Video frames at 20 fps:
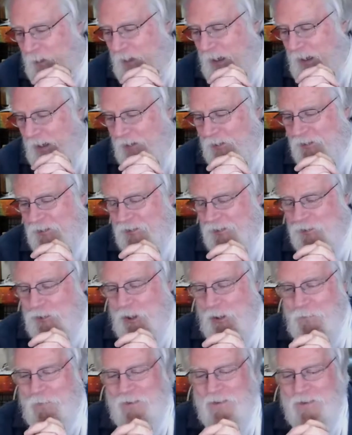Hollis has
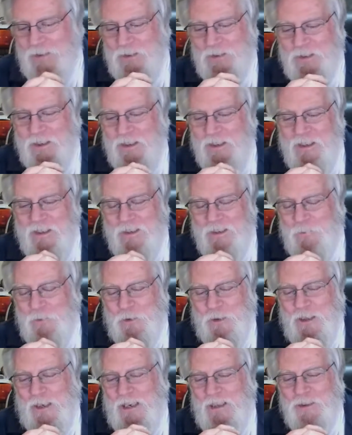taught me this for
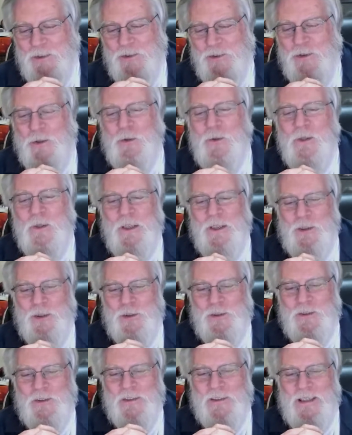the last 2
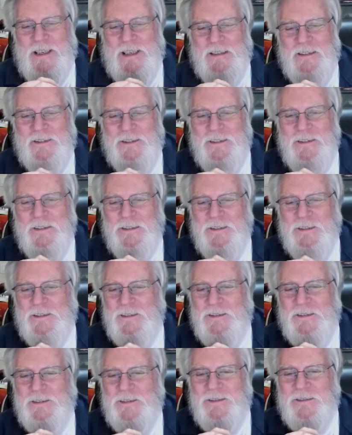years, is that just
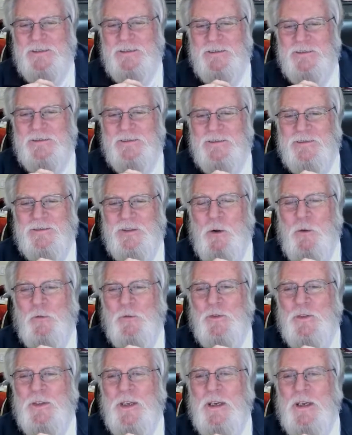don't
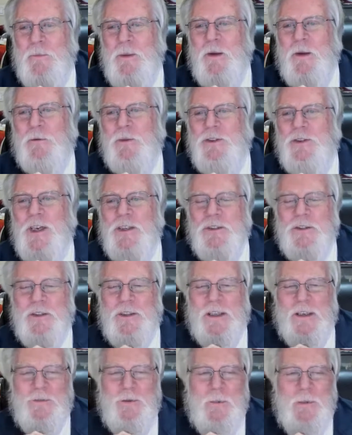think about rejection.
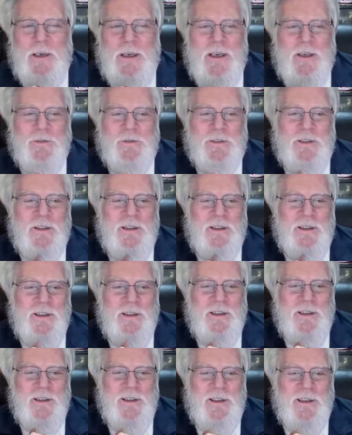Give them a gift.
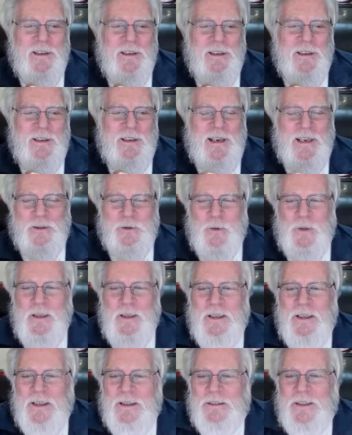And that's what he
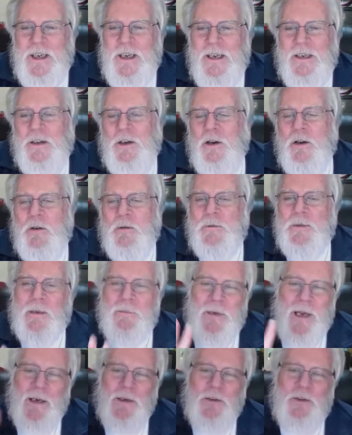does. Hey, I'm
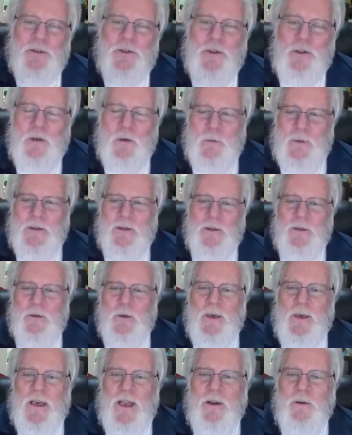not interested in your business
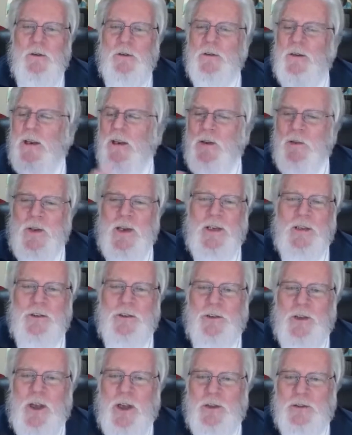right now. Oh, that
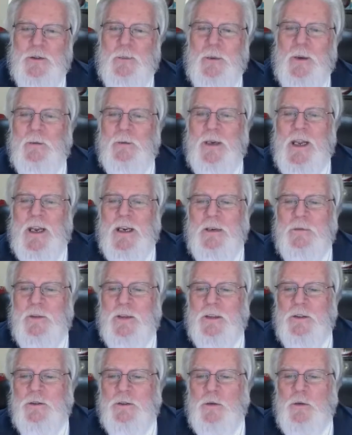is awesome. I'm glad
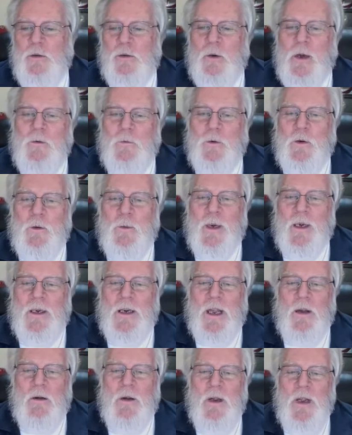everything's going great for you right
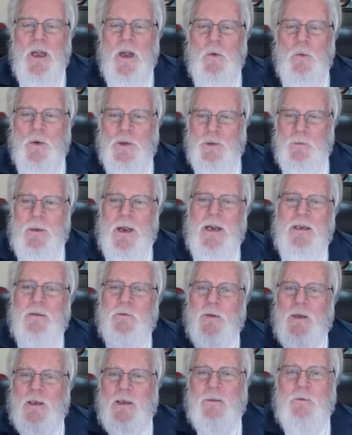now. Would you mind if
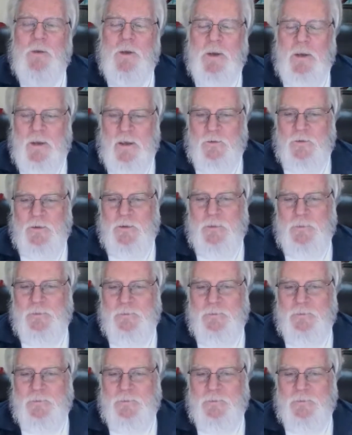I give you a gift?